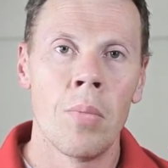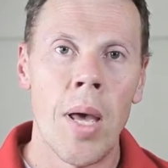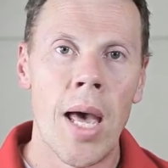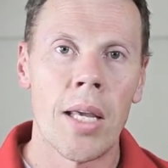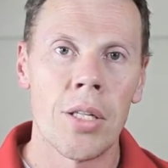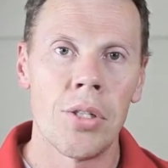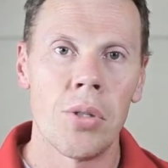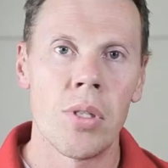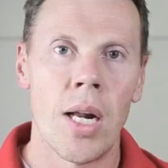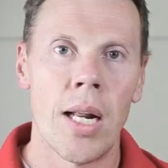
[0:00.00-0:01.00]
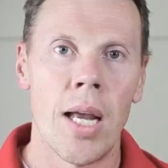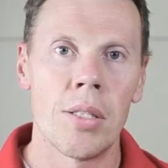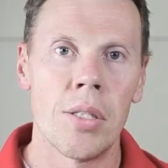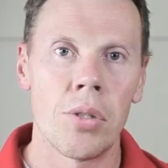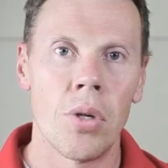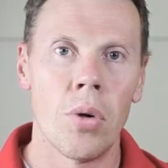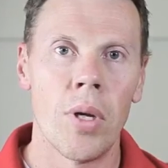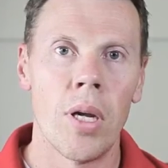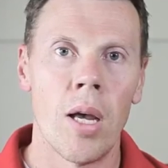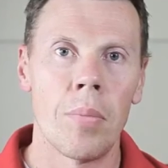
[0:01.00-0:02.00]
back issues that I'd had since
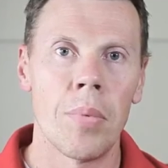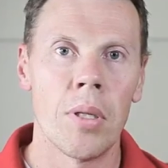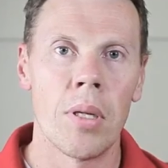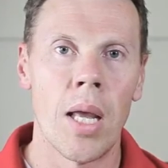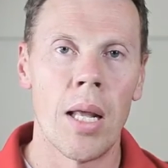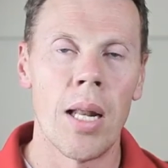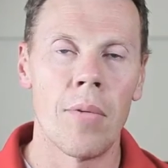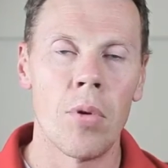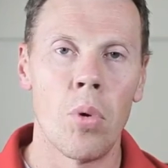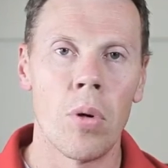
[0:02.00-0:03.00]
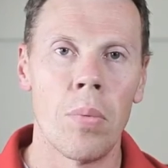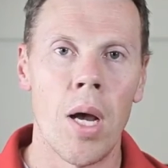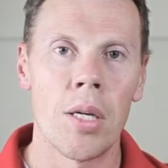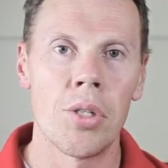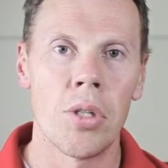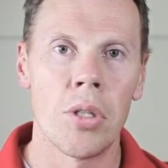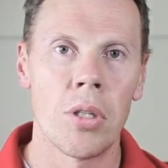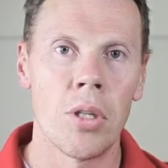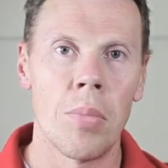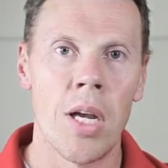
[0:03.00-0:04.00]
growing up and, and having poor posture
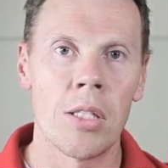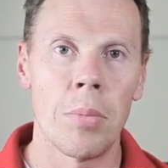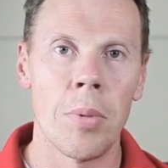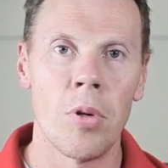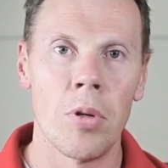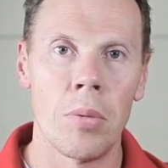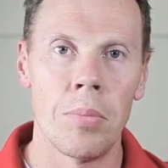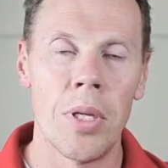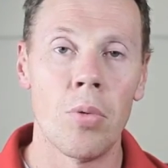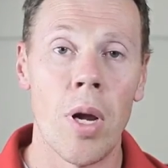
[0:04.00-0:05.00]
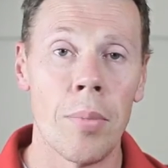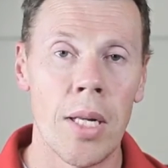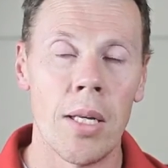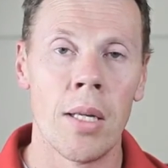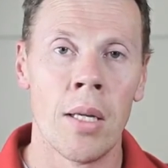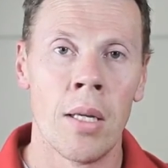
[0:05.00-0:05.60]
could possibly be remedied.